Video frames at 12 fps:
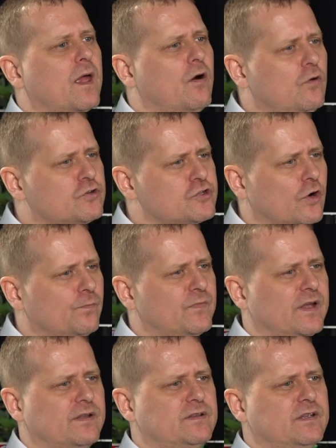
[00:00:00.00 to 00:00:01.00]
Also,
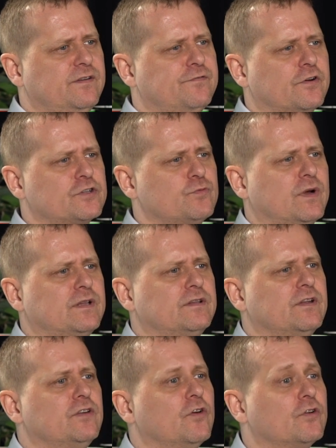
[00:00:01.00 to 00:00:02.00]
it differs
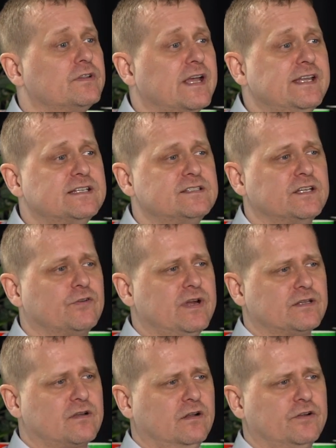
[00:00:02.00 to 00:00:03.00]
what your taste in
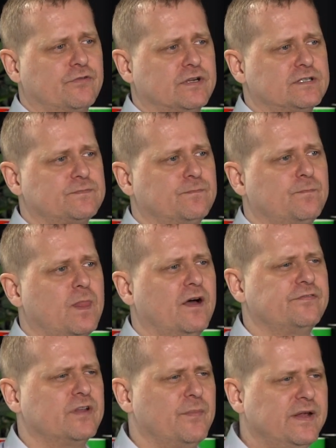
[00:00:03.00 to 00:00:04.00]
red color is.
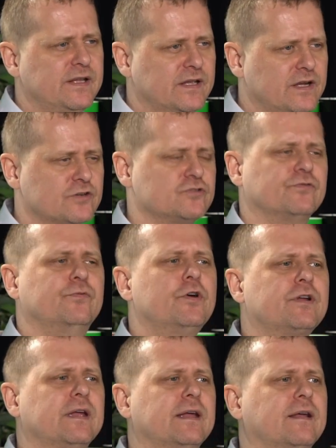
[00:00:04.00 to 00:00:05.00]
After many years of
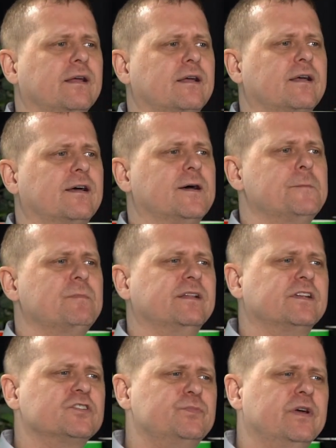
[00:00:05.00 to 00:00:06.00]
working
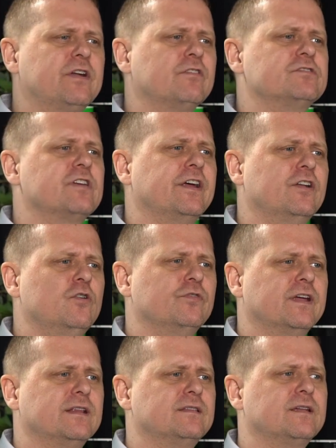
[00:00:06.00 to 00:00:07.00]
and experience, I know
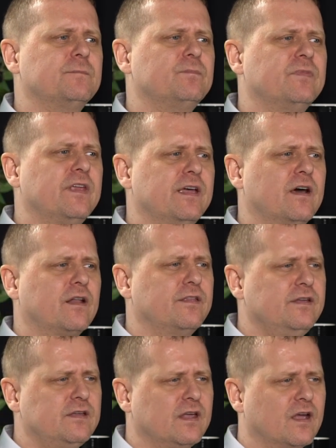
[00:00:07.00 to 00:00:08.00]
that they are
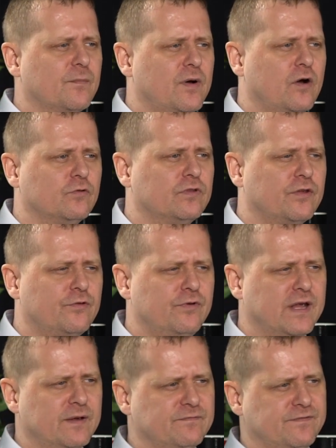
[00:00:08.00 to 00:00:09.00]
thinking about
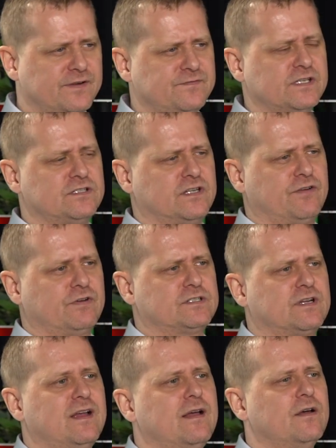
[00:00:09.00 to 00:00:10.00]
3M50
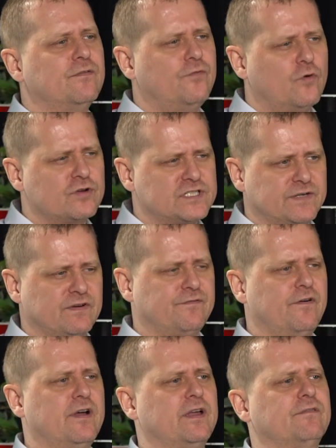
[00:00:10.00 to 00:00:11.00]
series
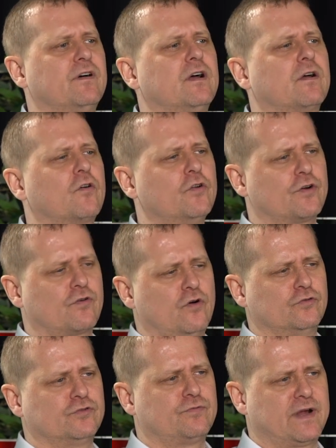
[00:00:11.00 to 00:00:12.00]
475 color
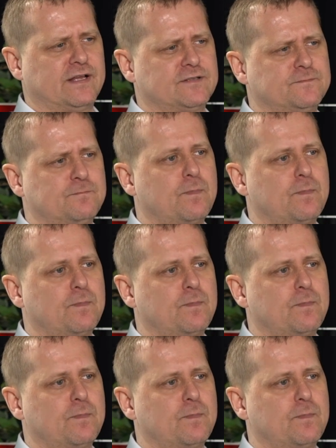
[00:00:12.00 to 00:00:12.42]
code red.